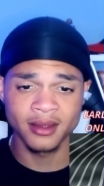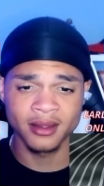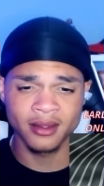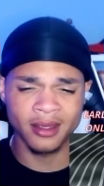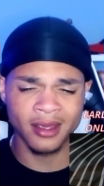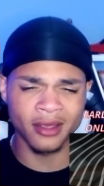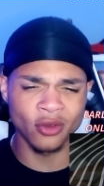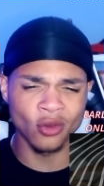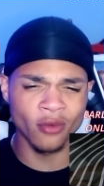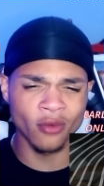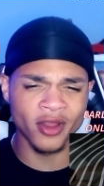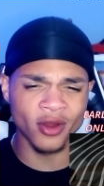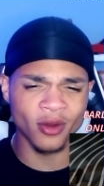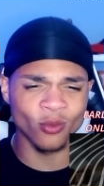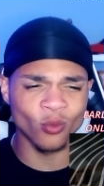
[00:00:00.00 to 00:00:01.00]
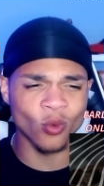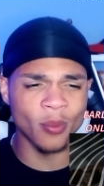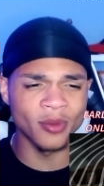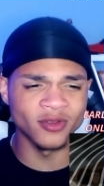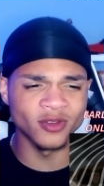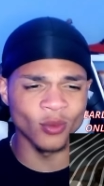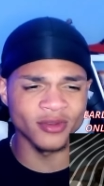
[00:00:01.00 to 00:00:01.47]
Yeah, you over here
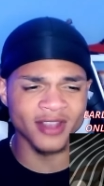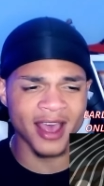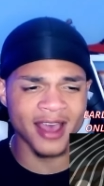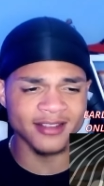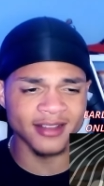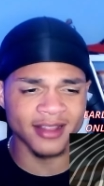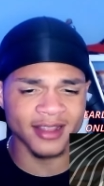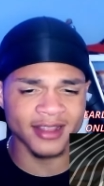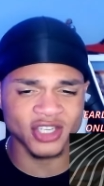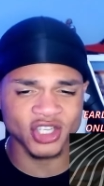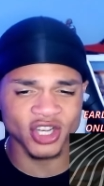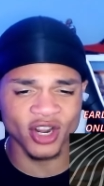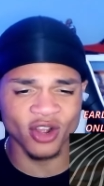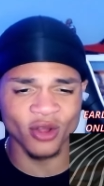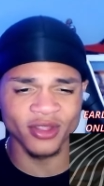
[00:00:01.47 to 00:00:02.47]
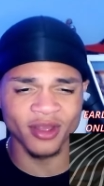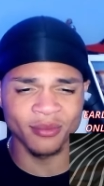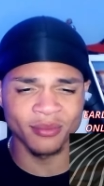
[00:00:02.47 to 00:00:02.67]
whooping someone's ass and then shitting on them?